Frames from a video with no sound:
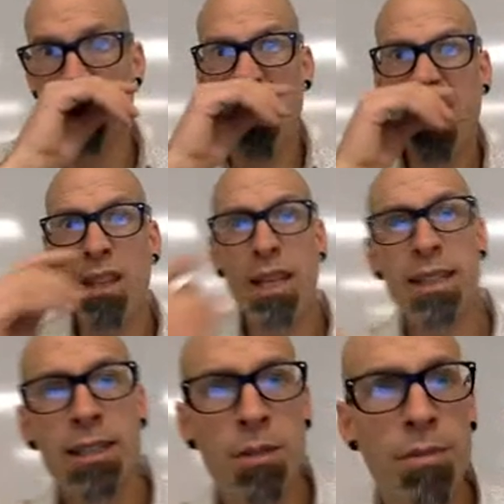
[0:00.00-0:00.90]
by
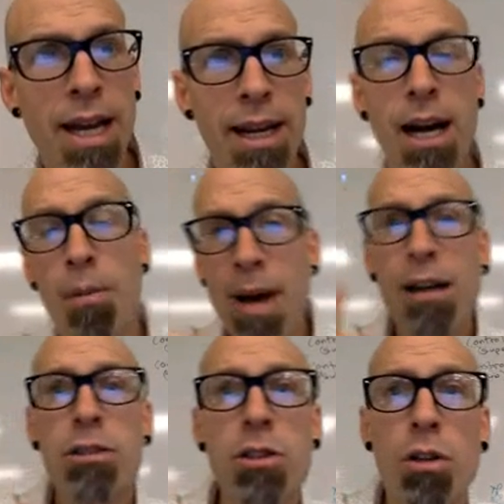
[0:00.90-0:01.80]
collecting some data about
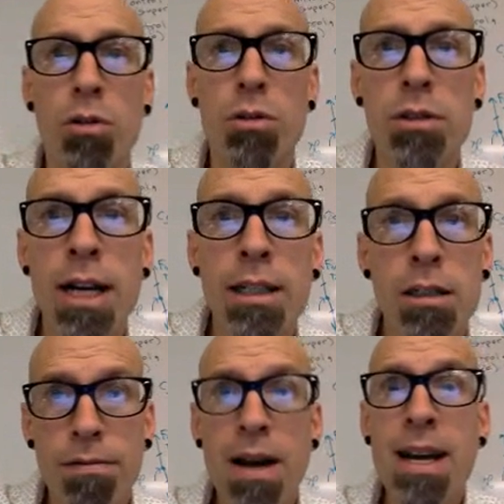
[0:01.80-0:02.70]
circles to
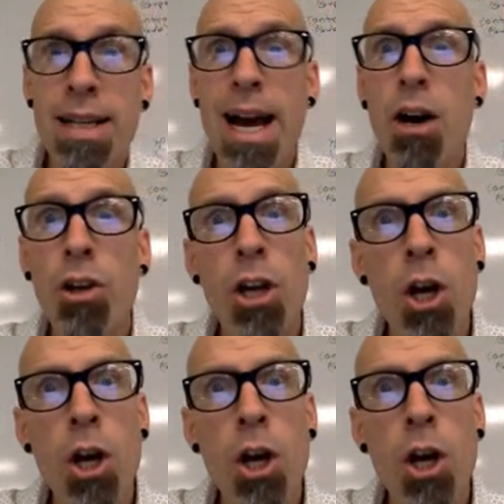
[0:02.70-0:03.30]
find out